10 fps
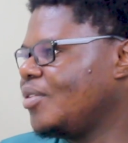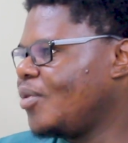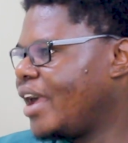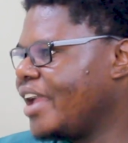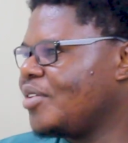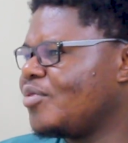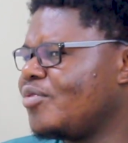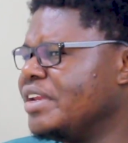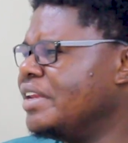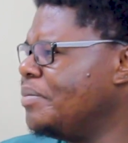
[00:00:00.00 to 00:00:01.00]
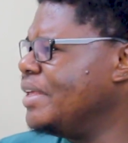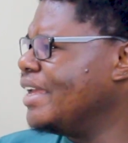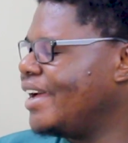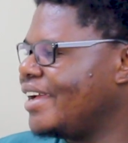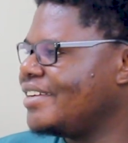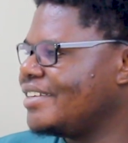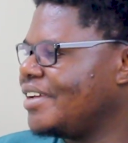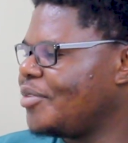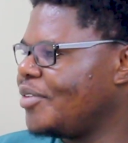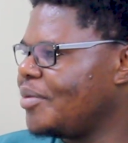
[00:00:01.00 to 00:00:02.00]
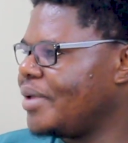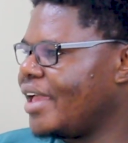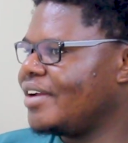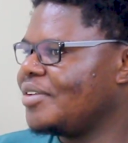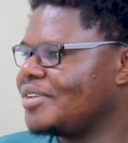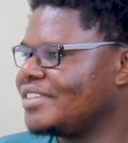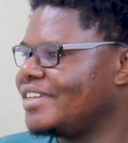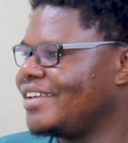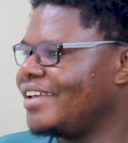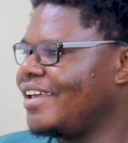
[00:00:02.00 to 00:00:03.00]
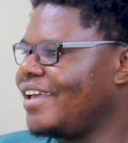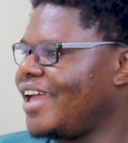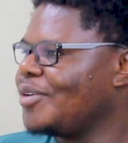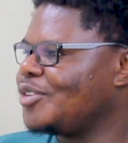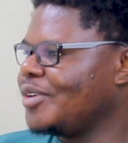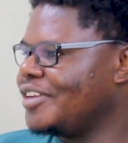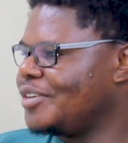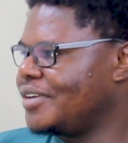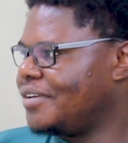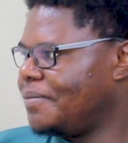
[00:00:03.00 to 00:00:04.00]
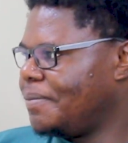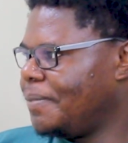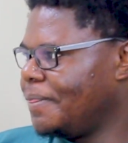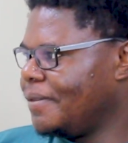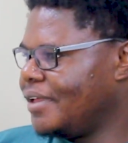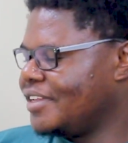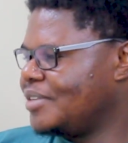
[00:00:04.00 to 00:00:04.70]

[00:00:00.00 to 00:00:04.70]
Were kind of really behind. A friend from Canada was saying, I was talking to a customer